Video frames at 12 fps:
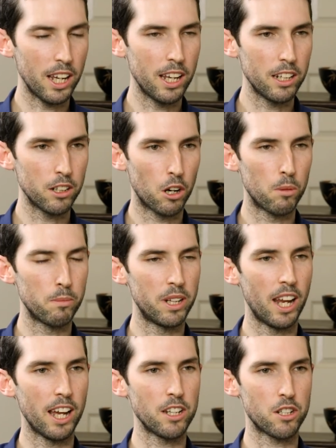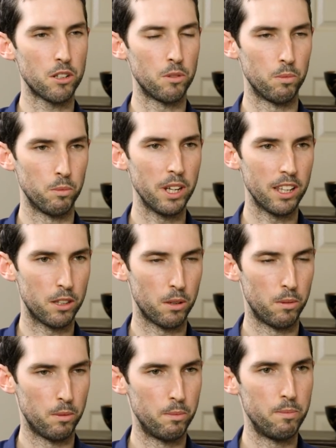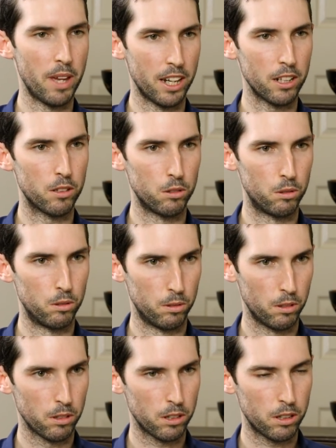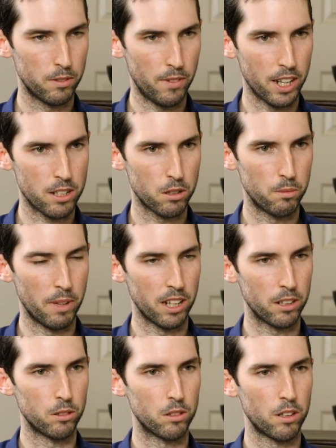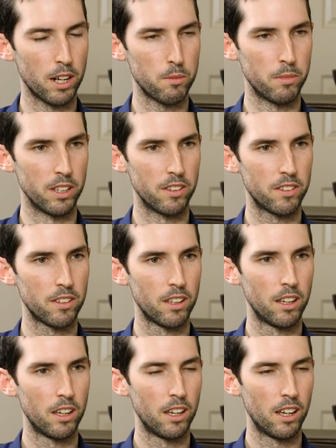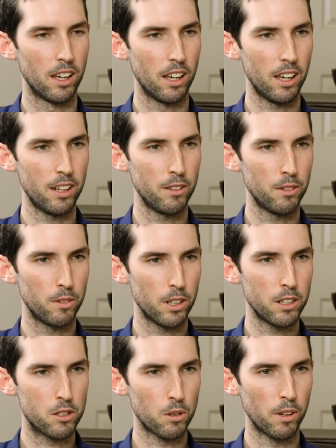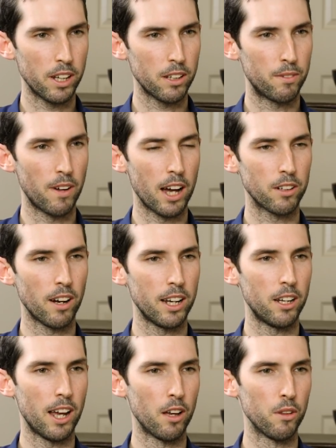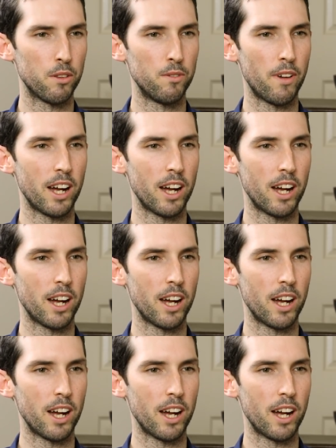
in combination with medical, conventional medical treatments, and are enjoying far greater health and